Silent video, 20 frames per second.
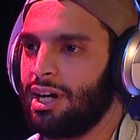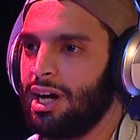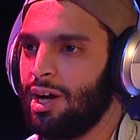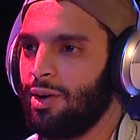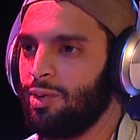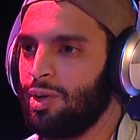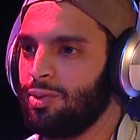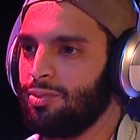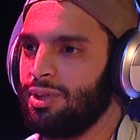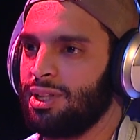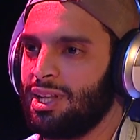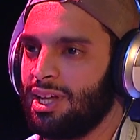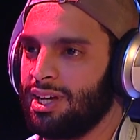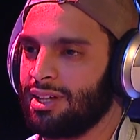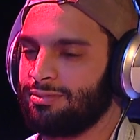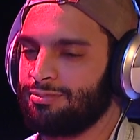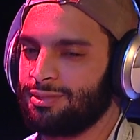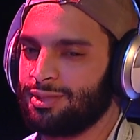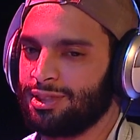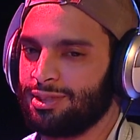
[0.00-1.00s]
I won't be
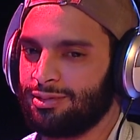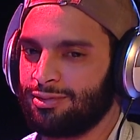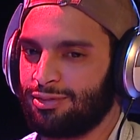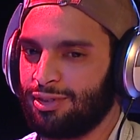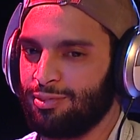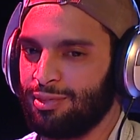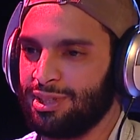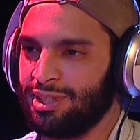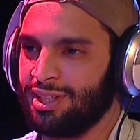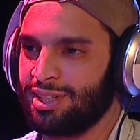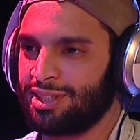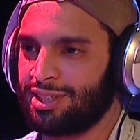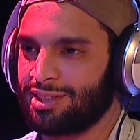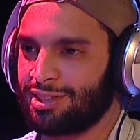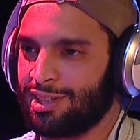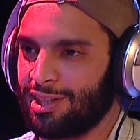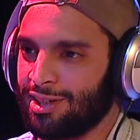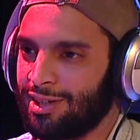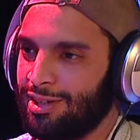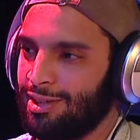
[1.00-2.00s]
like from a distance,
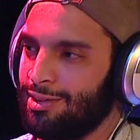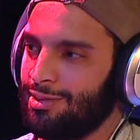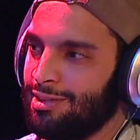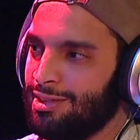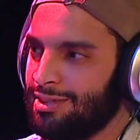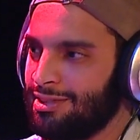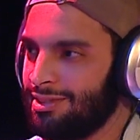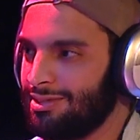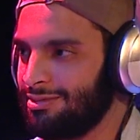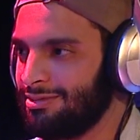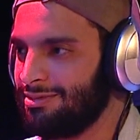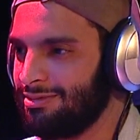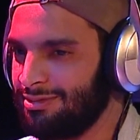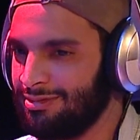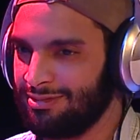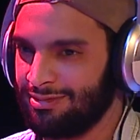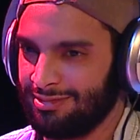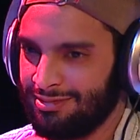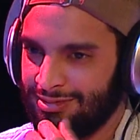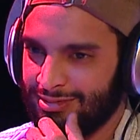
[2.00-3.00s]
like, oh,
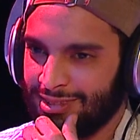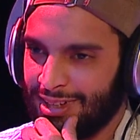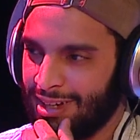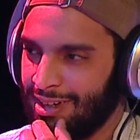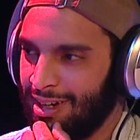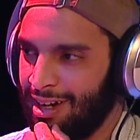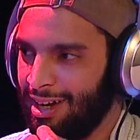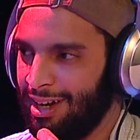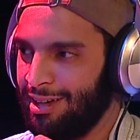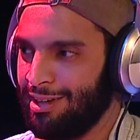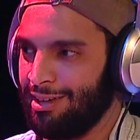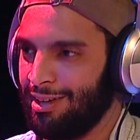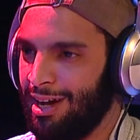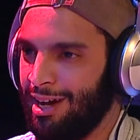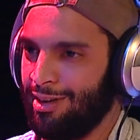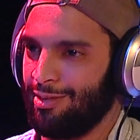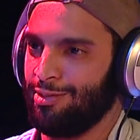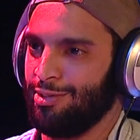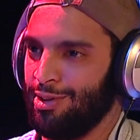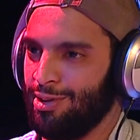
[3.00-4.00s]
I
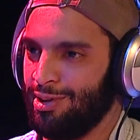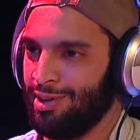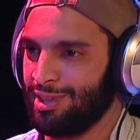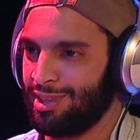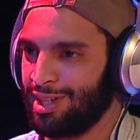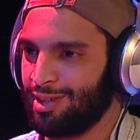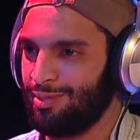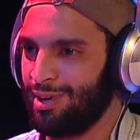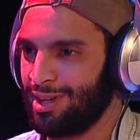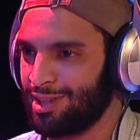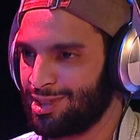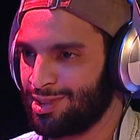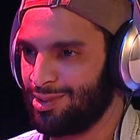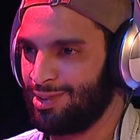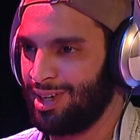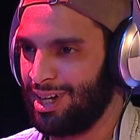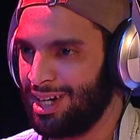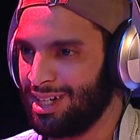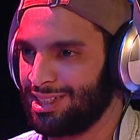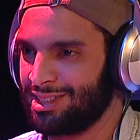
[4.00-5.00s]
don't know anything about it, so
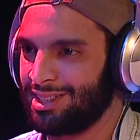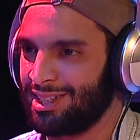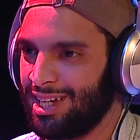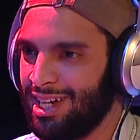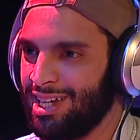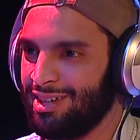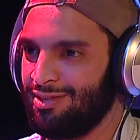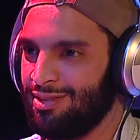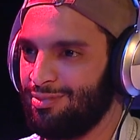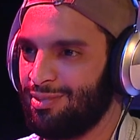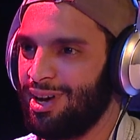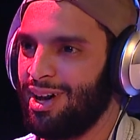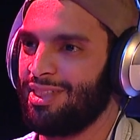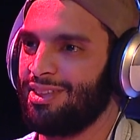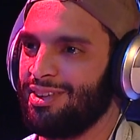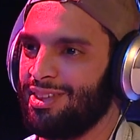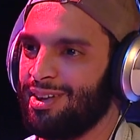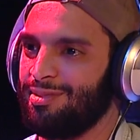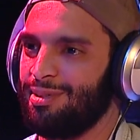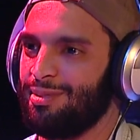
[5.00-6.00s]
why should I even
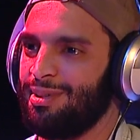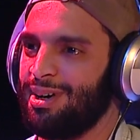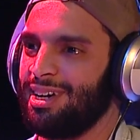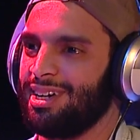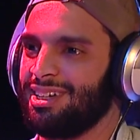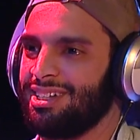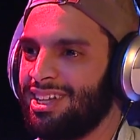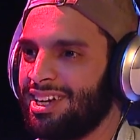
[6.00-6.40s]
bother them about it?